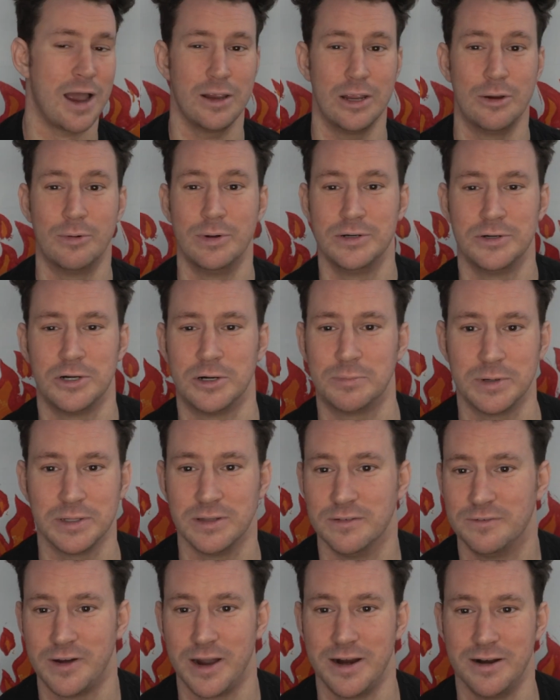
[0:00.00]
you interpret
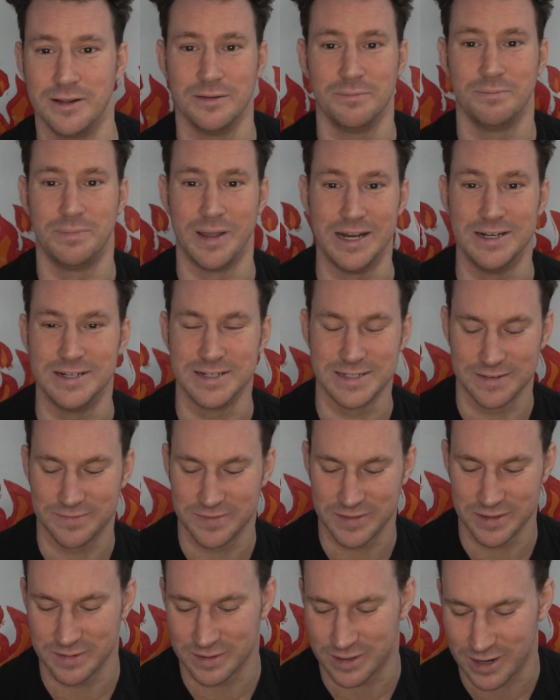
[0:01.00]
the final pages
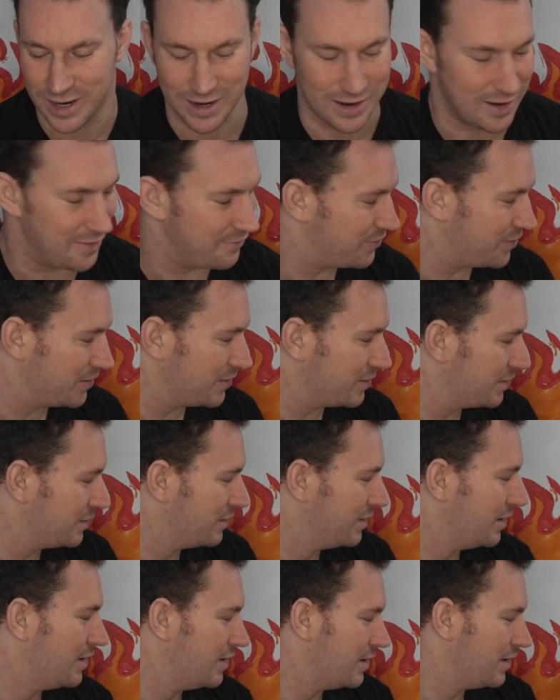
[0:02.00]
of A
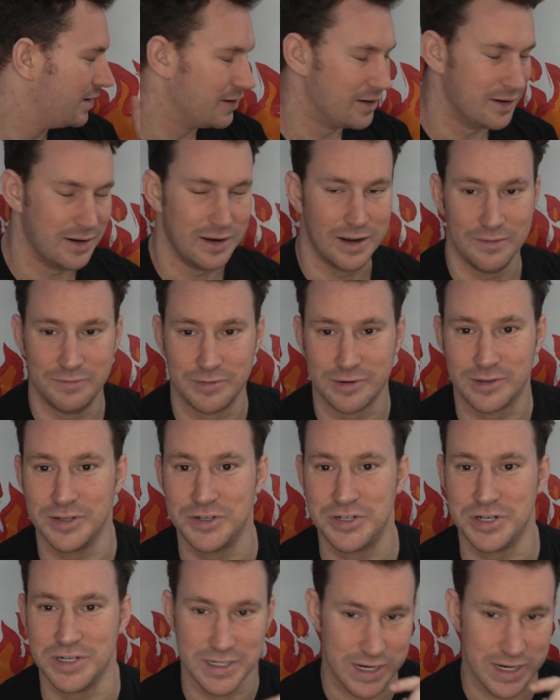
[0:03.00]
Glitch in